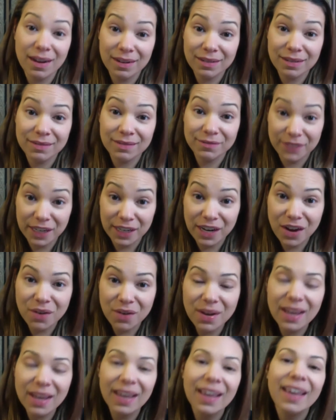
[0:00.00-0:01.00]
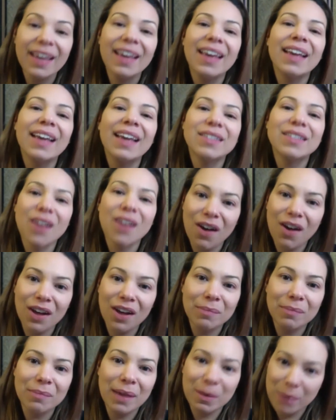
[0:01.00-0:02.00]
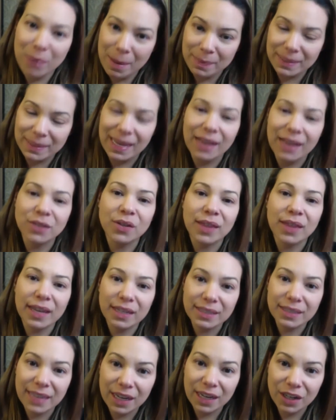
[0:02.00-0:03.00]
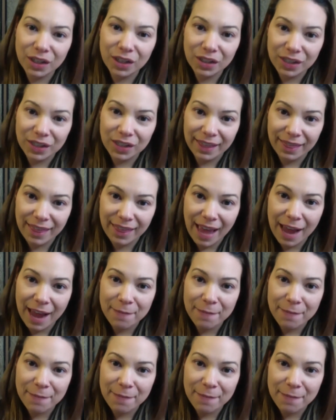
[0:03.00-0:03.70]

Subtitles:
video is on my website. So they could take a look at that.